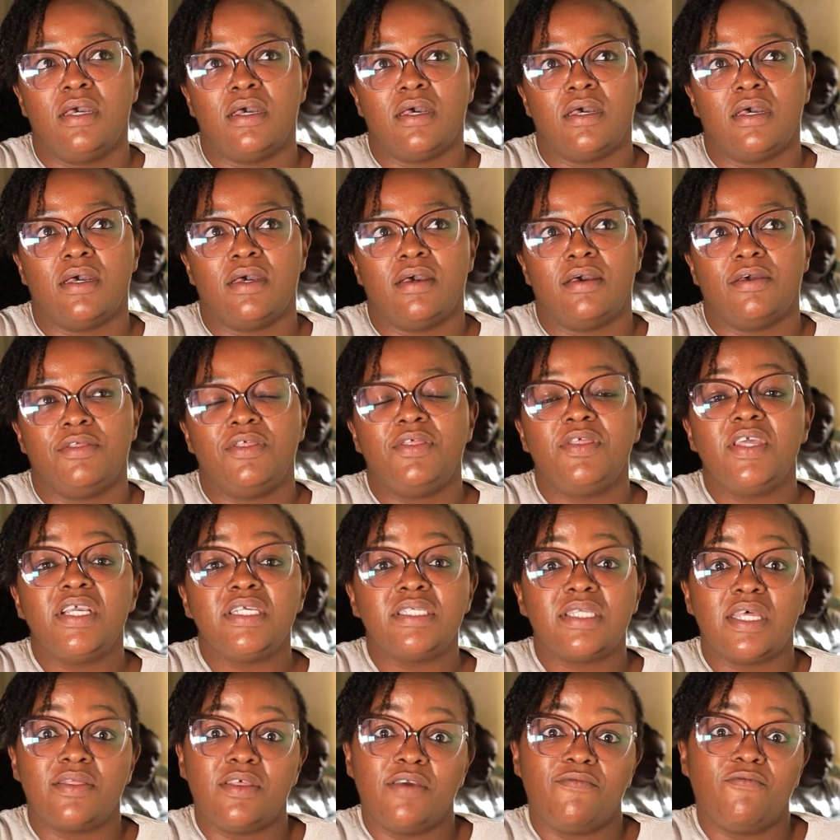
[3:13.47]

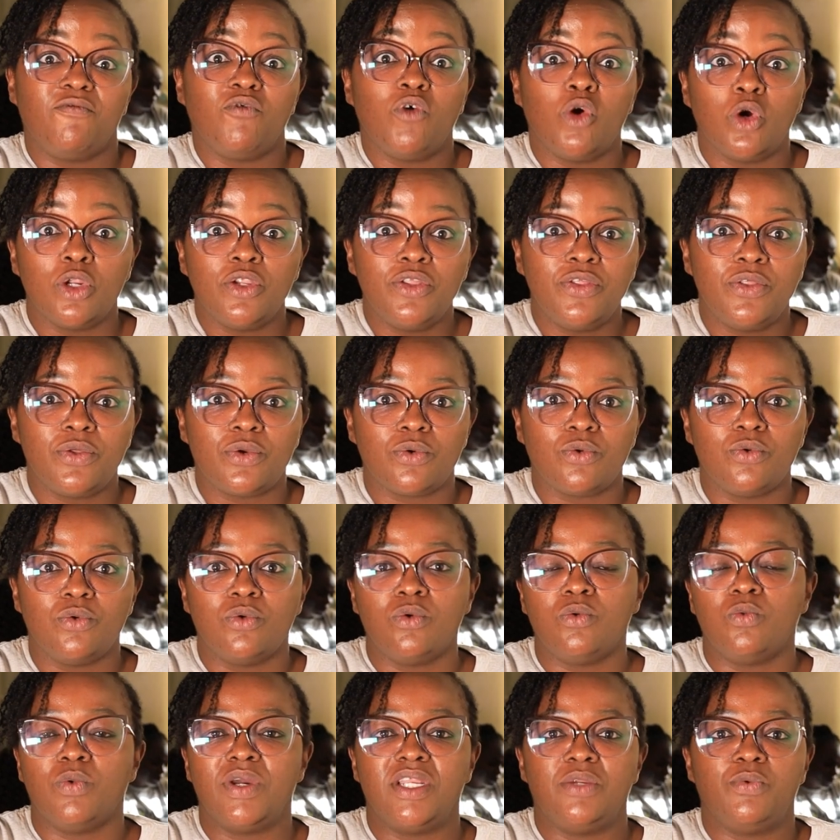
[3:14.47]
things that they've gone
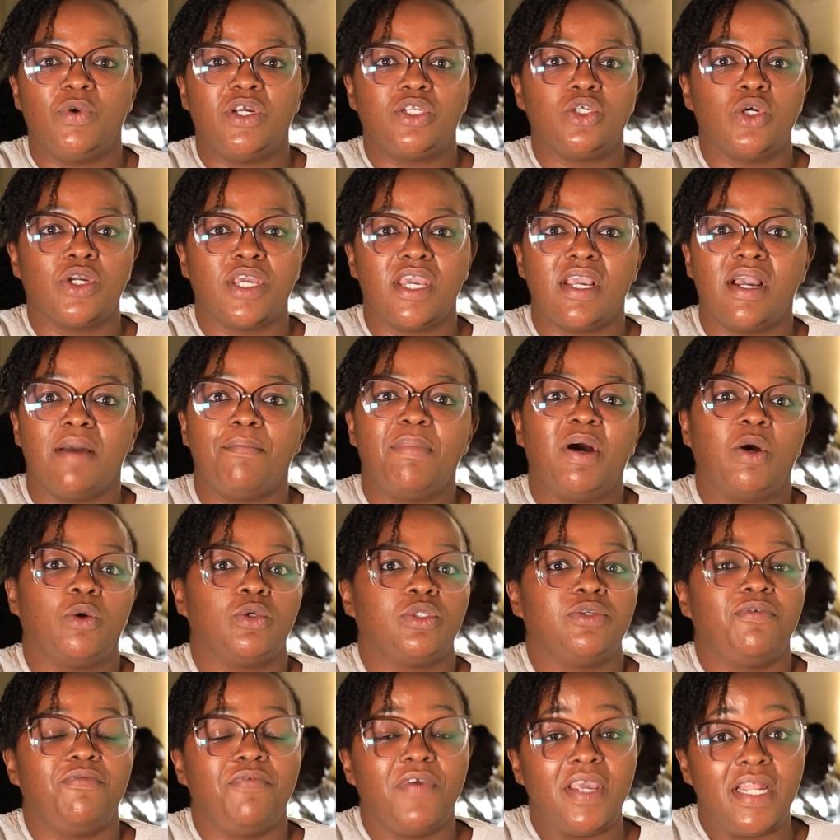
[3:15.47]
through when you were talking
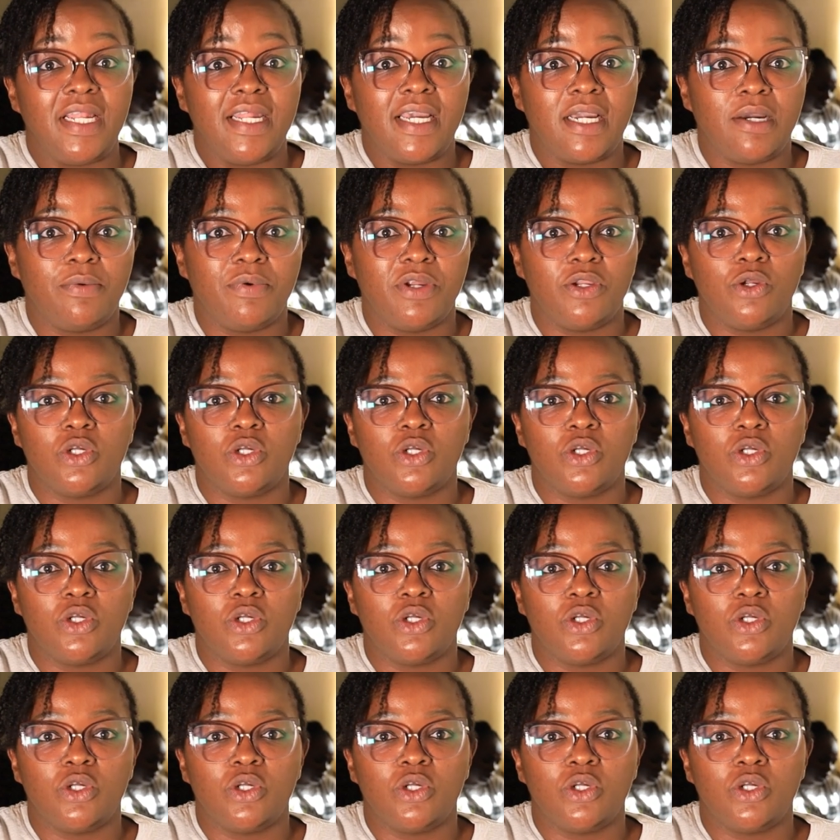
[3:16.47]
about failure,